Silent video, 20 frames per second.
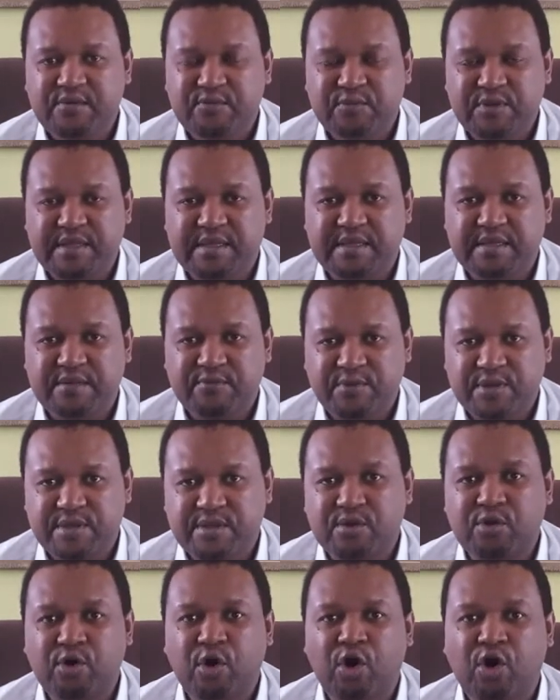with,
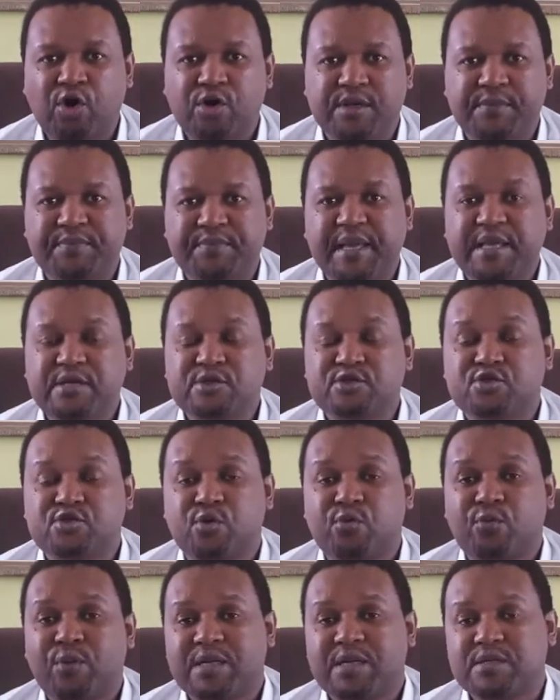with God based
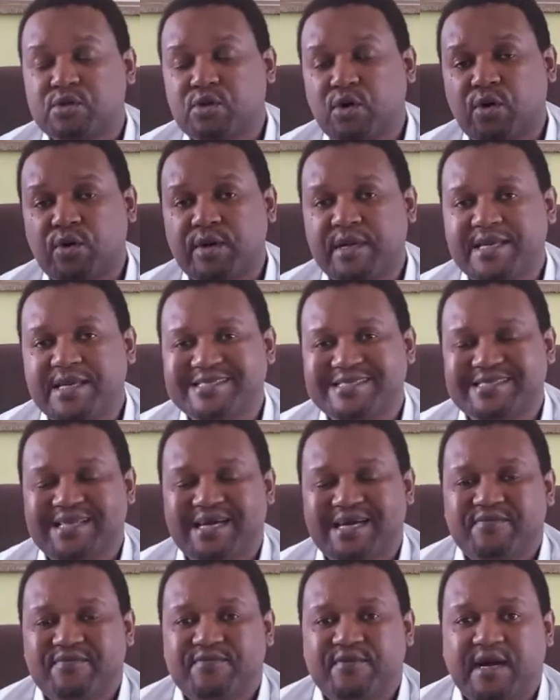on what God has
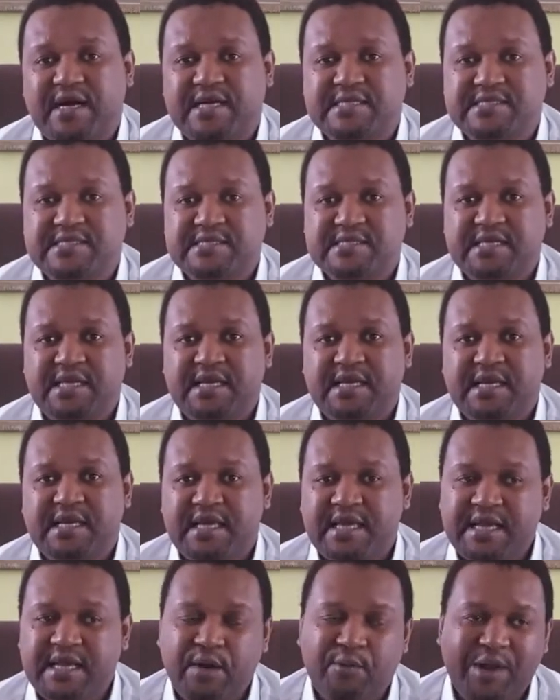done for us
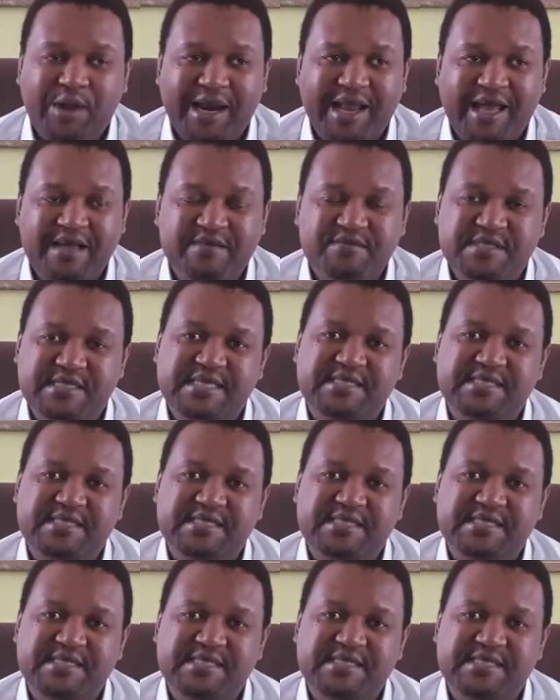in our lives.